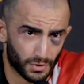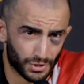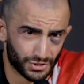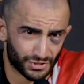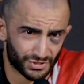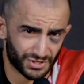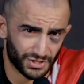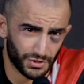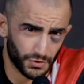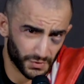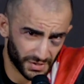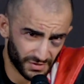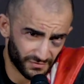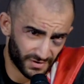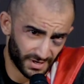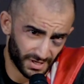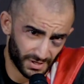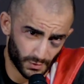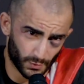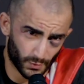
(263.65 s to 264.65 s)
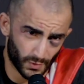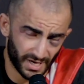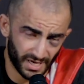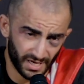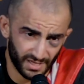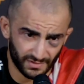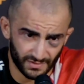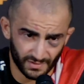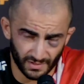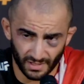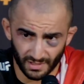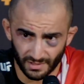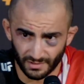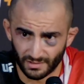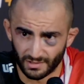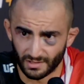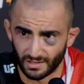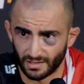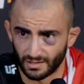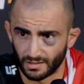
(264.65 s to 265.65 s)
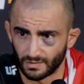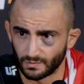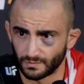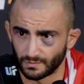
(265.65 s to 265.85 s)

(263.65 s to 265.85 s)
was new in featherweight, and